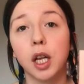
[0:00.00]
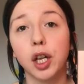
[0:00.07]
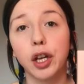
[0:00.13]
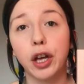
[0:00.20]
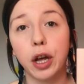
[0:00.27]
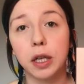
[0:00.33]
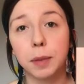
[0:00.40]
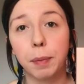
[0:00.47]
your
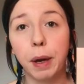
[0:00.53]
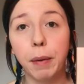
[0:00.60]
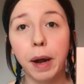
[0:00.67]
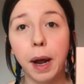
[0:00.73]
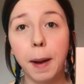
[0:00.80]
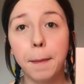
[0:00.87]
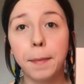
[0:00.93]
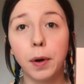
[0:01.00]
girl's
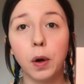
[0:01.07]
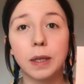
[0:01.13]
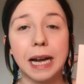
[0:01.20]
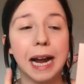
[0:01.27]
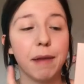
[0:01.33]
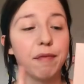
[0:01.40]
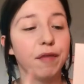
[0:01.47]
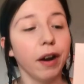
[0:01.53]
poor, but
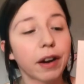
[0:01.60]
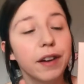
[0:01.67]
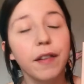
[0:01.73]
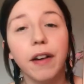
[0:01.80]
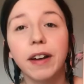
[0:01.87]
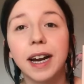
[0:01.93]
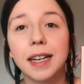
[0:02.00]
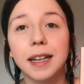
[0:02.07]
I'm very,
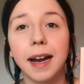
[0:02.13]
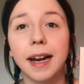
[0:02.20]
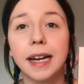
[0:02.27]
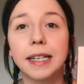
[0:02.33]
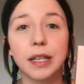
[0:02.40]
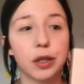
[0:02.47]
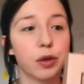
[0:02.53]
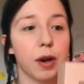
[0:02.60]
very
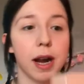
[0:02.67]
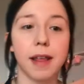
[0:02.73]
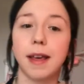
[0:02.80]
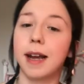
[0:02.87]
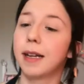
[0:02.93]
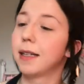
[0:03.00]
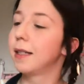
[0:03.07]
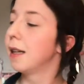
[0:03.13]
excited to try
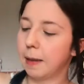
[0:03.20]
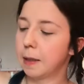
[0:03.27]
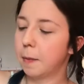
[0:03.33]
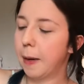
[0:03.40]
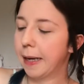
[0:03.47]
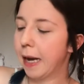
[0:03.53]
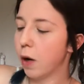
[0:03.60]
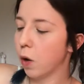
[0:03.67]
this. Let's
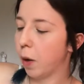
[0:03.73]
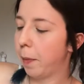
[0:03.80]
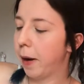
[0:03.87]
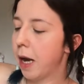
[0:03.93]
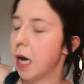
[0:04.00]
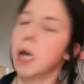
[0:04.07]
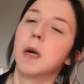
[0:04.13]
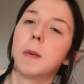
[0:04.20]
whack it
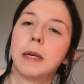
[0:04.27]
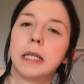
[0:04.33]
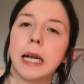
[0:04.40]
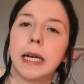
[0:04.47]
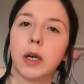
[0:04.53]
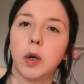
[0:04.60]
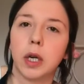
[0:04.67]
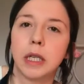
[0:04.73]
open. Oh, it's
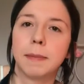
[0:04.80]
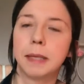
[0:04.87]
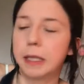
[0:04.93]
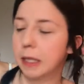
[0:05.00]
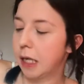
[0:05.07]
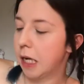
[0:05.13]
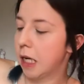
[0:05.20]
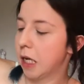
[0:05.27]
like
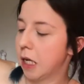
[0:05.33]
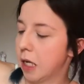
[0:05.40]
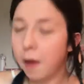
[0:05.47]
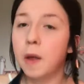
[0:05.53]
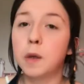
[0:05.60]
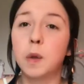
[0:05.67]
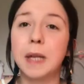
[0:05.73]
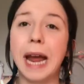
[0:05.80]
Christmas Day.
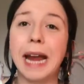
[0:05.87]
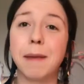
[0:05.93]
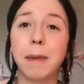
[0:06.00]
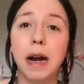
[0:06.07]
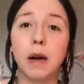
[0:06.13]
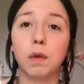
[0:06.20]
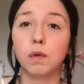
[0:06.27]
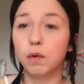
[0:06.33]
And this was
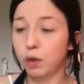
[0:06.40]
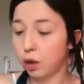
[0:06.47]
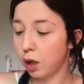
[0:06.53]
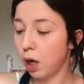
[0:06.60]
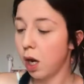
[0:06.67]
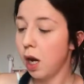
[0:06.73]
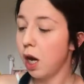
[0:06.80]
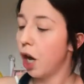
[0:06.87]
£8.
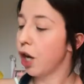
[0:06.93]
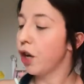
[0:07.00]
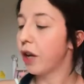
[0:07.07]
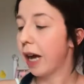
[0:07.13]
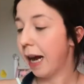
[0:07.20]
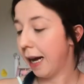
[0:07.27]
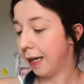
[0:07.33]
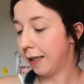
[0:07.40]
And you
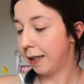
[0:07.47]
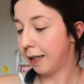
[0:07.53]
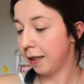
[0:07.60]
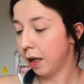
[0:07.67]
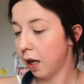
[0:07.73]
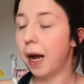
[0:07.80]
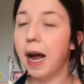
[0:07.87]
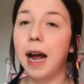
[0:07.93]

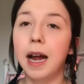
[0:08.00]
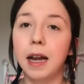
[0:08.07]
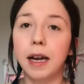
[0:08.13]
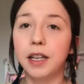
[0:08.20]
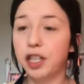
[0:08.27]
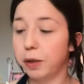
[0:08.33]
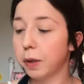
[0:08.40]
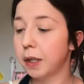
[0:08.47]
get a
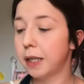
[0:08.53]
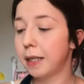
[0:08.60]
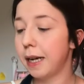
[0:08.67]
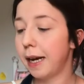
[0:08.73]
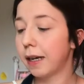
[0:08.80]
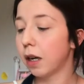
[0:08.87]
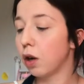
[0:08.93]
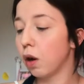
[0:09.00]
highlight dual
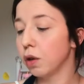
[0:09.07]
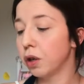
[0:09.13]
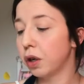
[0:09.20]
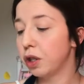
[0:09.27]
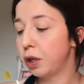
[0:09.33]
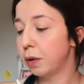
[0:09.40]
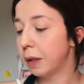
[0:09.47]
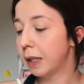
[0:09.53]
stick, a
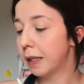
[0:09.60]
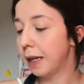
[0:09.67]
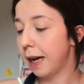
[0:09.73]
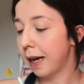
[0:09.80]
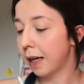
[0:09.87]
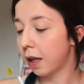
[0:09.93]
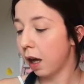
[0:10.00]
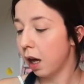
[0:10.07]
contour dual
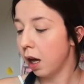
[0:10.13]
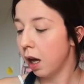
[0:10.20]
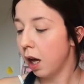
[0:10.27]
stick,